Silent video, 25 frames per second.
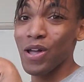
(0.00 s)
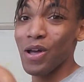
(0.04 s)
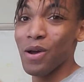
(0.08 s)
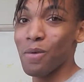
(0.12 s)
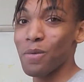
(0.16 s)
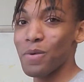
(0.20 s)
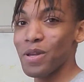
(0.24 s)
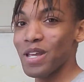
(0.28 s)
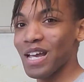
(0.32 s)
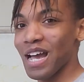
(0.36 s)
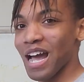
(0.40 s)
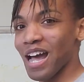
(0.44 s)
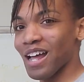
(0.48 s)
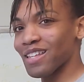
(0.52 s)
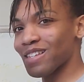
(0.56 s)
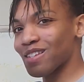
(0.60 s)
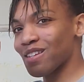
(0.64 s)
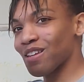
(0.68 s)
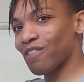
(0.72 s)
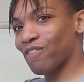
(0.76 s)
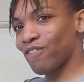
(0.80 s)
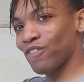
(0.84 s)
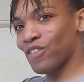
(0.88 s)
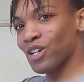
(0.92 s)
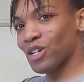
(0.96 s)
we got
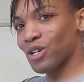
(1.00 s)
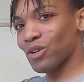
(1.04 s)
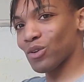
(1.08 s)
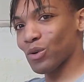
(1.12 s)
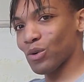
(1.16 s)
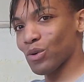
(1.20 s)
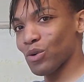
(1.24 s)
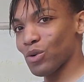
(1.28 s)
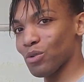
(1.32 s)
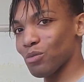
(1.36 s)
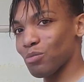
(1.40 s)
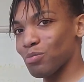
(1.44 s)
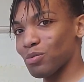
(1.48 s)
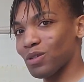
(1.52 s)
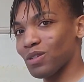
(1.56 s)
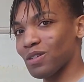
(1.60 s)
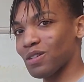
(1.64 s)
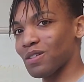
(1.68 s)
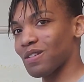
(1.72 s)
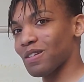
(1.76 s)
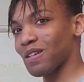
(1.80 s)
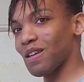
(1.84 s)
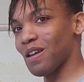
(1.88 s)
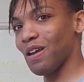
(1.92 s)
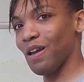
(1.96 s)
different
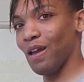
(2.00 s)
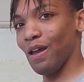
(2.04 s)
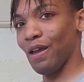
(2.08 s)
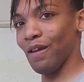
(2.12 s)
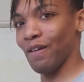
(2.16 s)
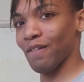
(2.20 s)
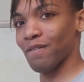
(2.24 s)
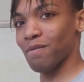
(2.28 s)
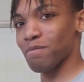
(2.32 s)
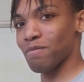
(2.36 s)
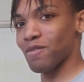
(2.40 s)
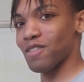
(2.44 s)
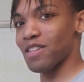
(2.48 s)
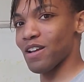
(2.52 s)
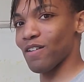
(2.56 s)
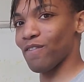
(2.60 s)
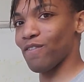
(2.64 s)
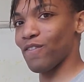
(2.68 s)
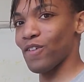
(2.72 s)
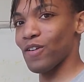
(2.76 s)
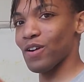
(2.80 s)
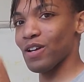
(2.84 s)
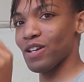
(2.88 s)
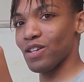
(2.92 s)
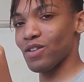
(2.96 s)
groups,
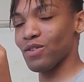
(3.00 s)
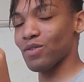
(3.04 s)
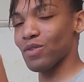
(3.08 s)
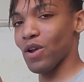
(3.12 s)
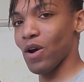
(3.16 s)
different,